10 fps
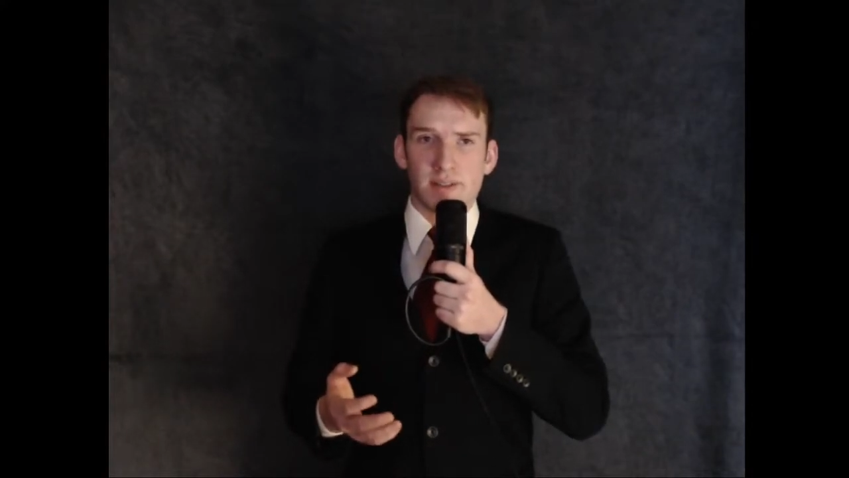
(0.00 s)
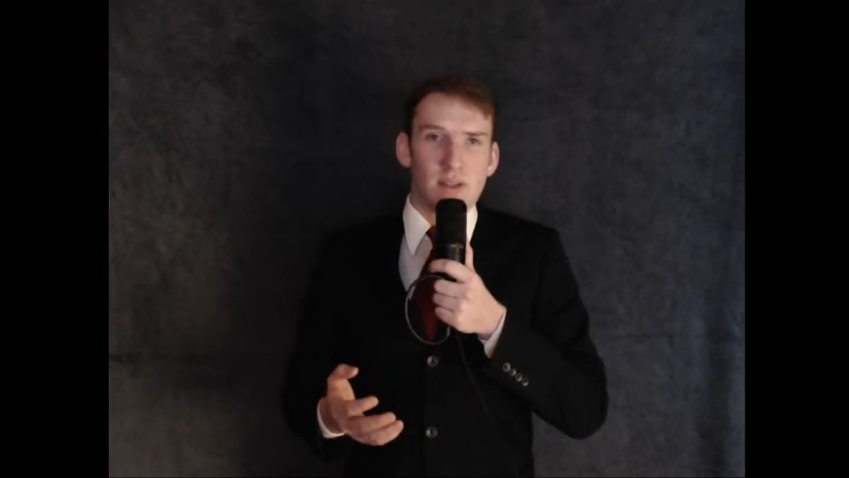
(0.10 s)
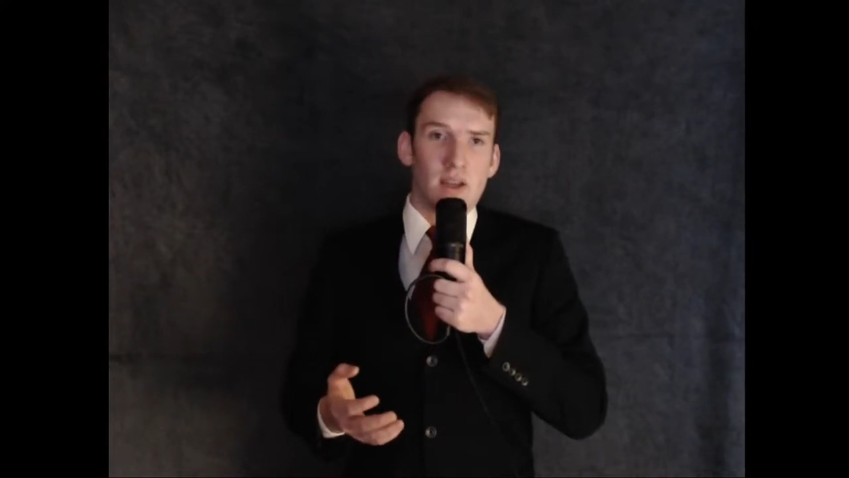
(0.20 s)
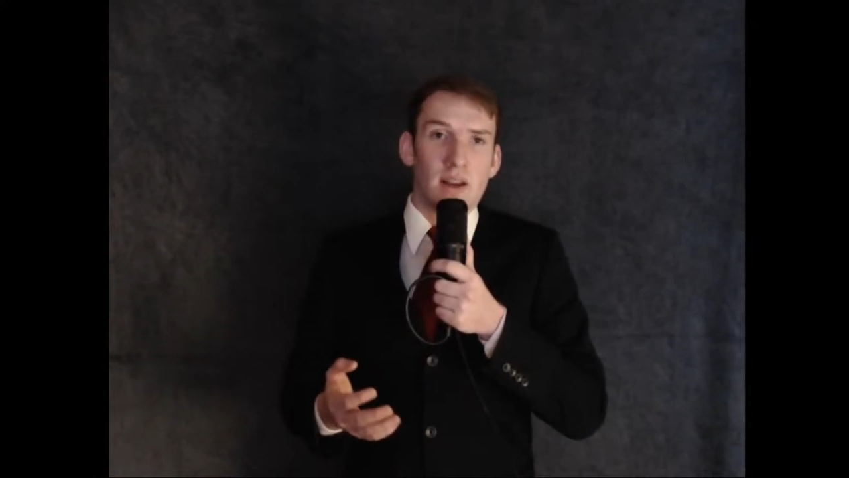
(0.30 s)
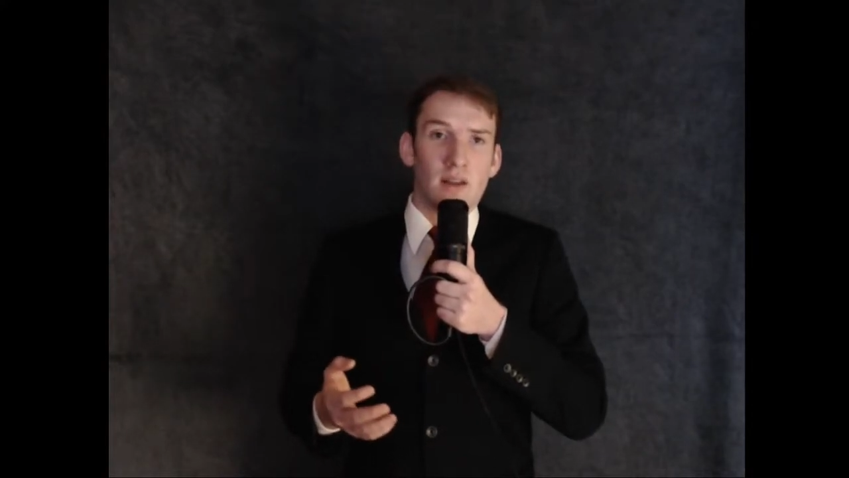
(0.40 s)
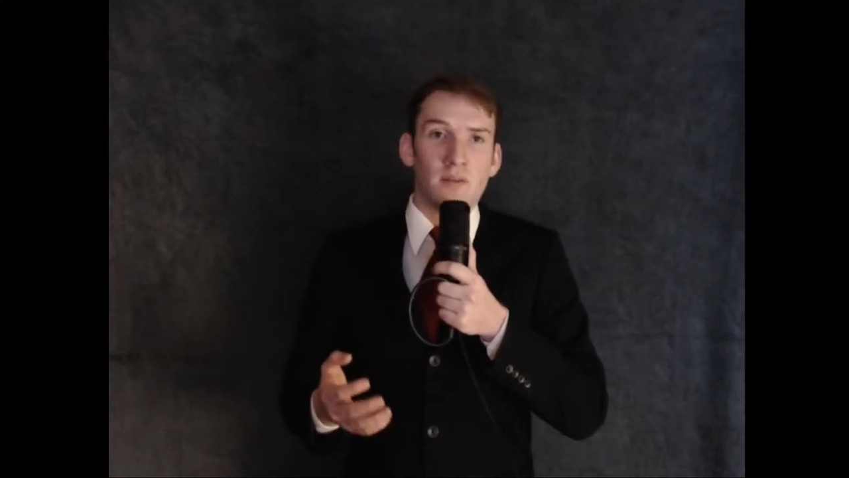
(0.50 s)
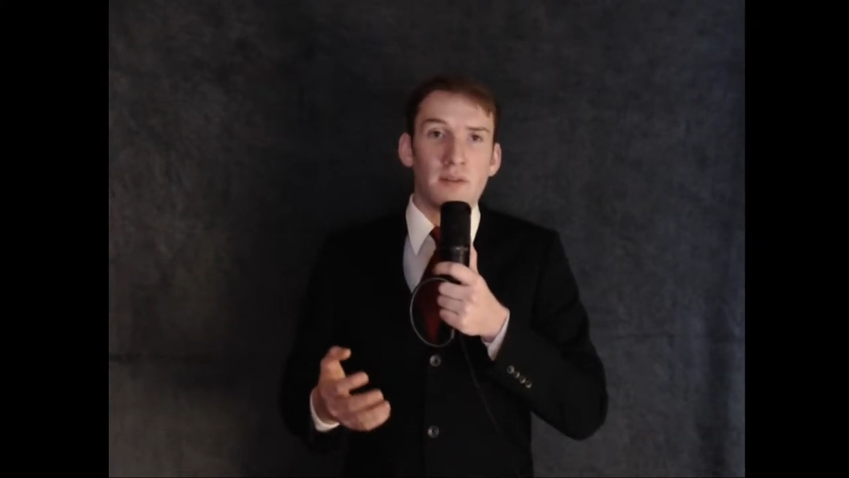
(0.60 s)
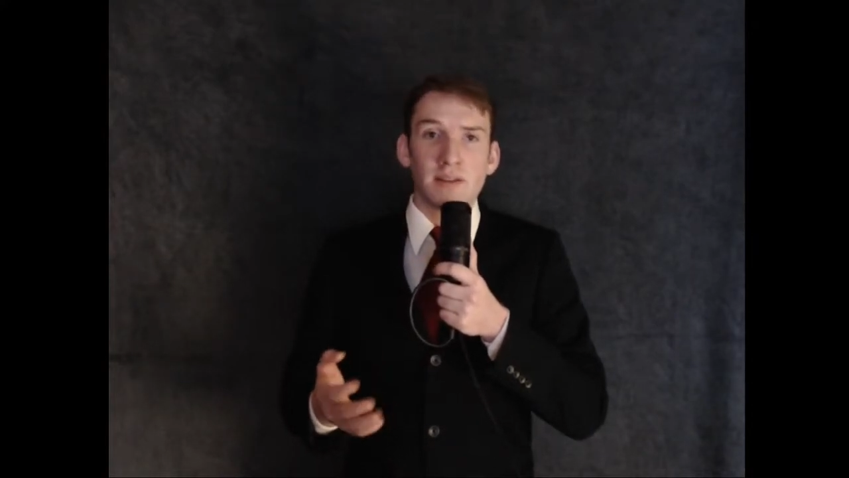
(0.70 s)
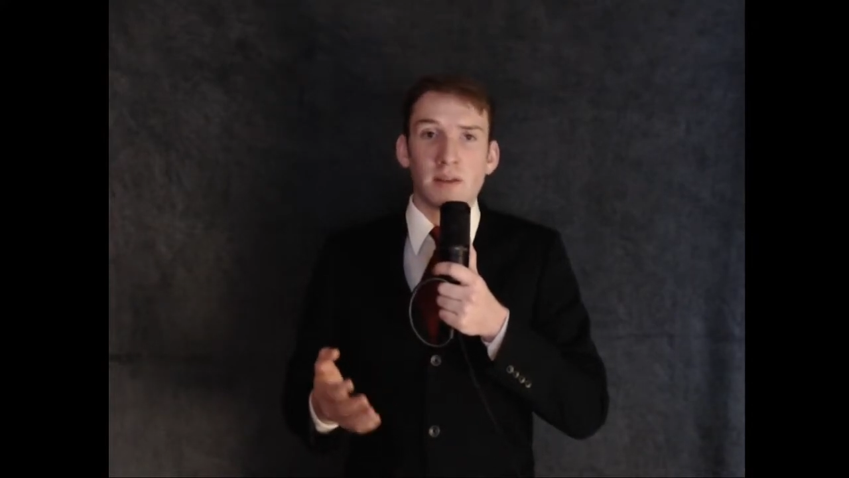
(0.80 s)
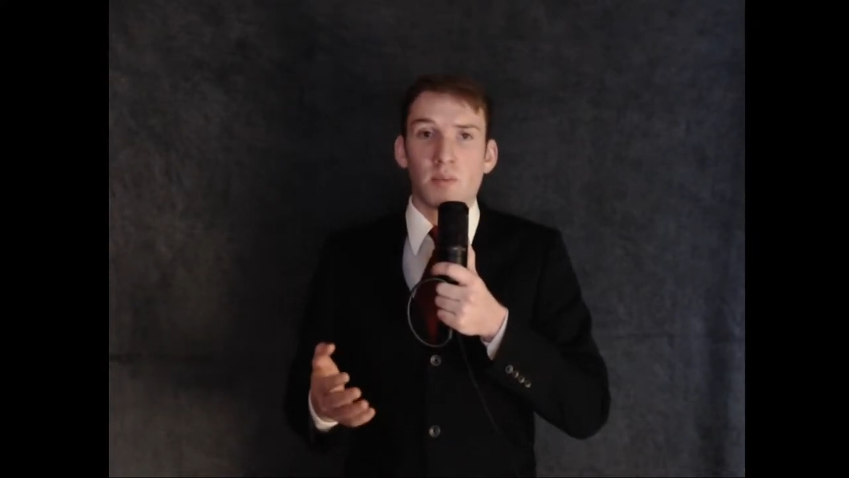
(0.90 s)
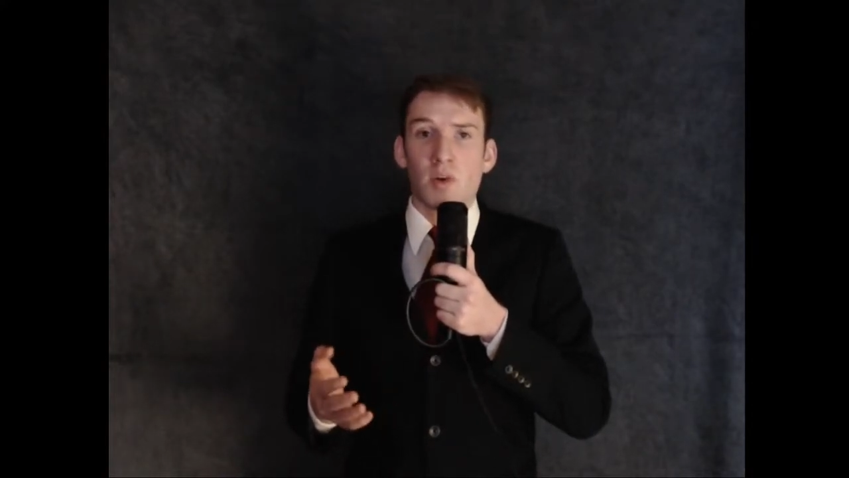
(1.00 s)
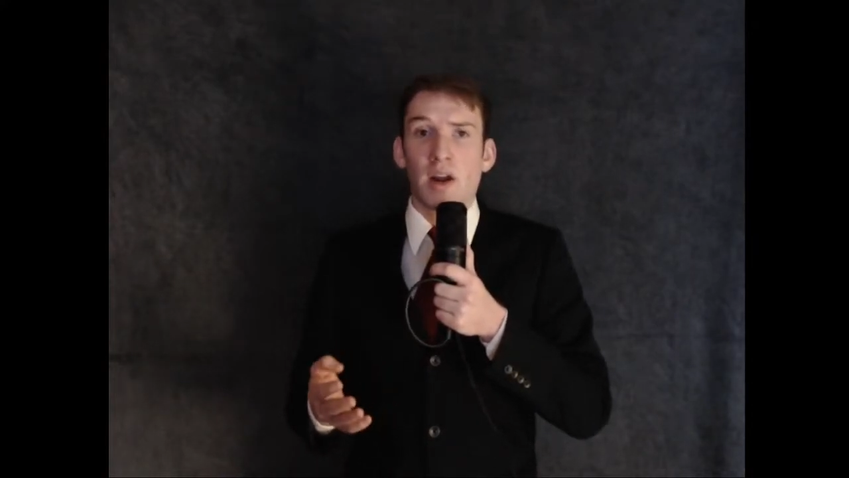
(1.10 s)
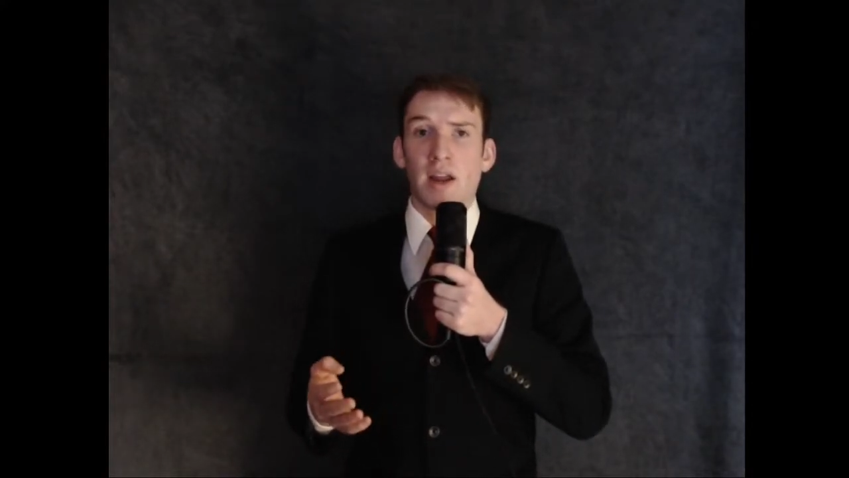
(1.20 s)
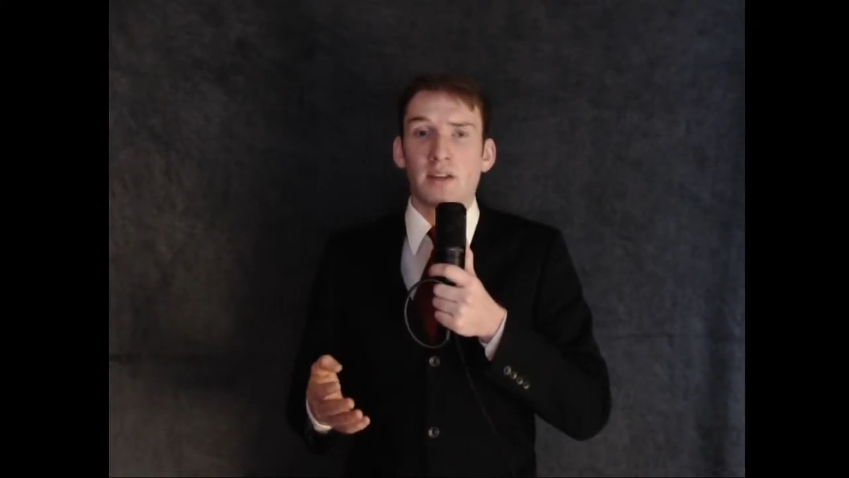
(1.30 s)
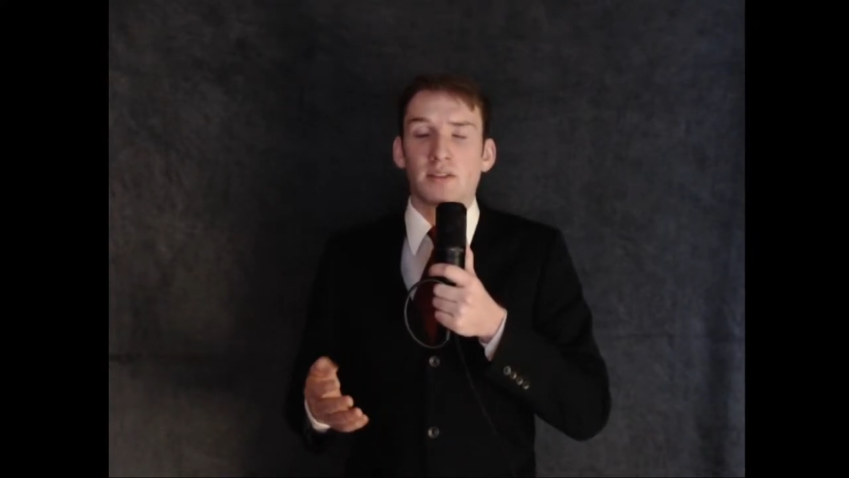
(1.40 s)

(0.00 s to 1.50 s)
that infected prions